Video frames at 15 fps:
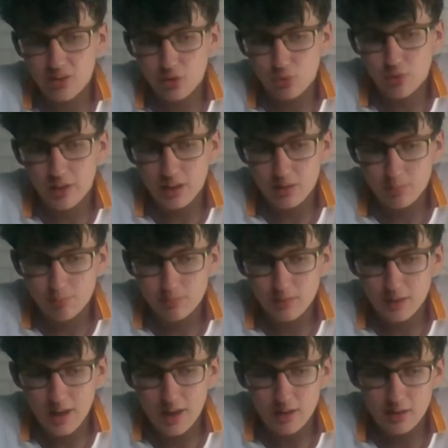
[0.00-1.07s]
just think,
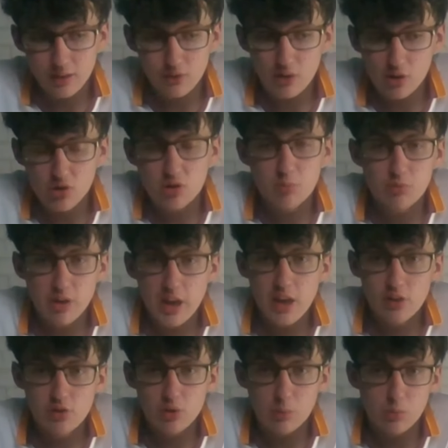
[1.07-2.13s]
yeah, if you're going to bring
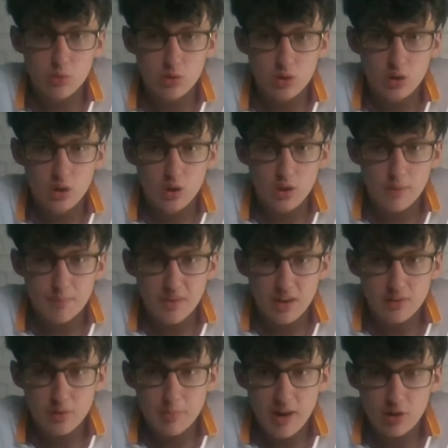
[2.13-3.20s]
in someone
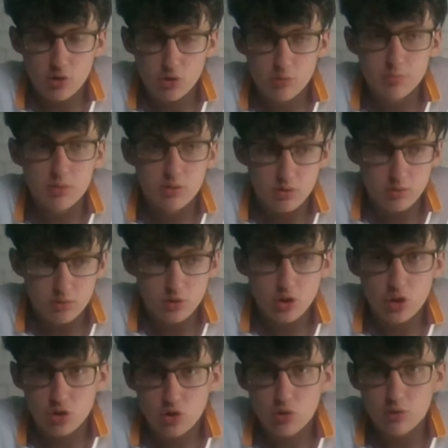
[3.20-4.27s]
as a backup,
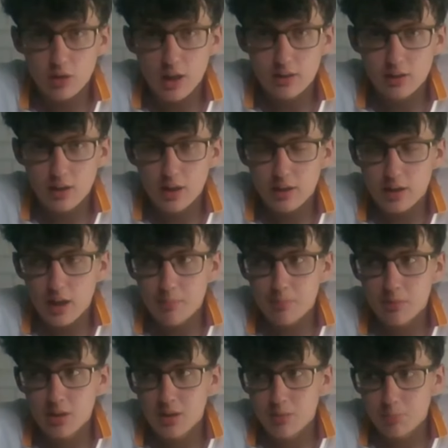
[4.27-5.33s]
young lad like him,
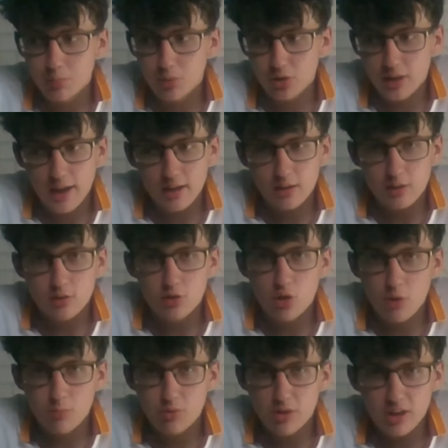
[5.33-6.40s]
but then
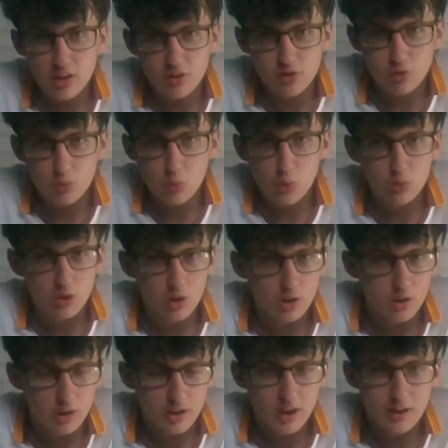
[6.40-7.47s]
go and bring in a Cerula,
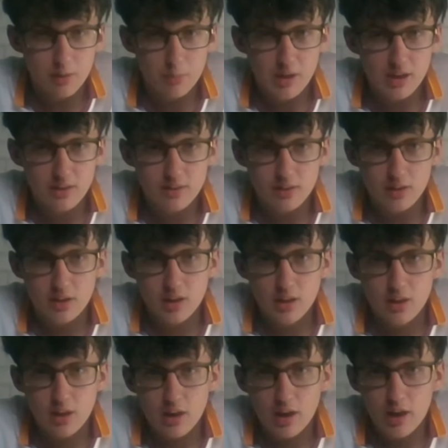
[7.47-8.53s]
an Adebisi,
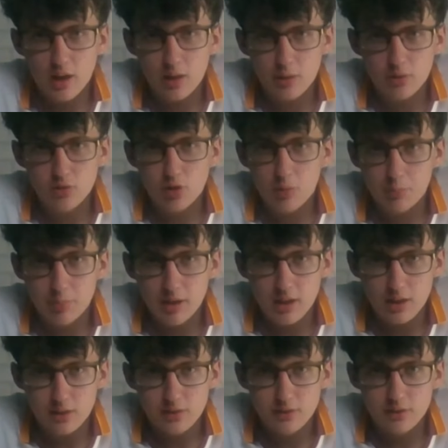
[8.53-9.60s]
Tom
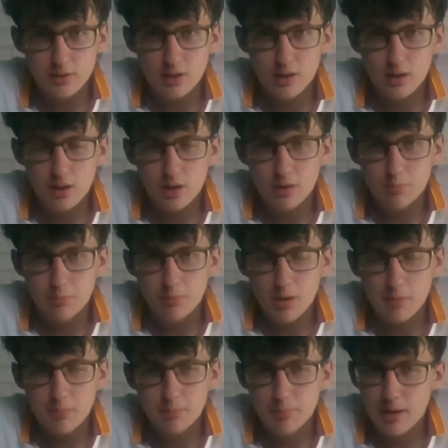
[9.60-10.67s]
Pierce,
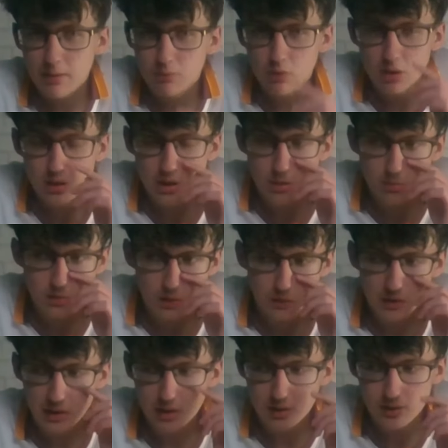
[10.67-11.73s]
Ben Williams, I
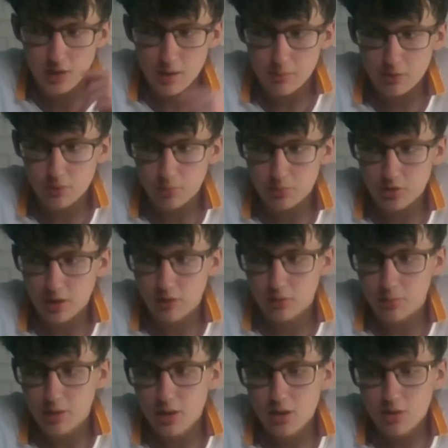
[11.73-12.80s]
think his name is, from
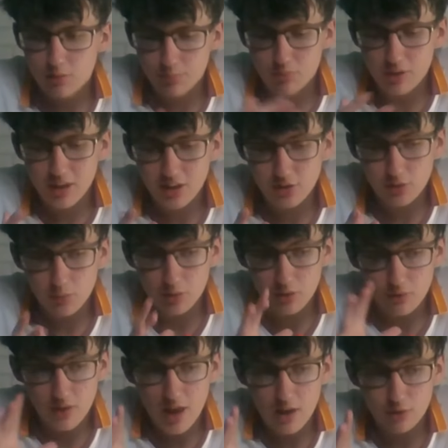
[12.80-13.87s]
Cheltenham. Bringing someone
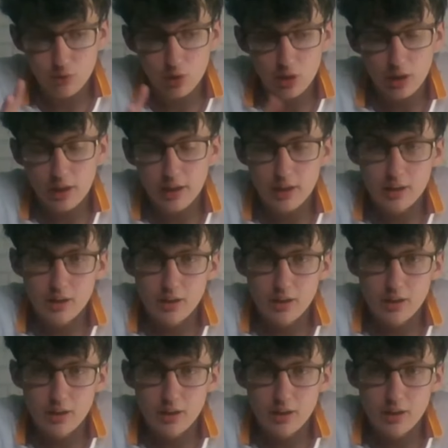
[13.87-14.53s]
of that quality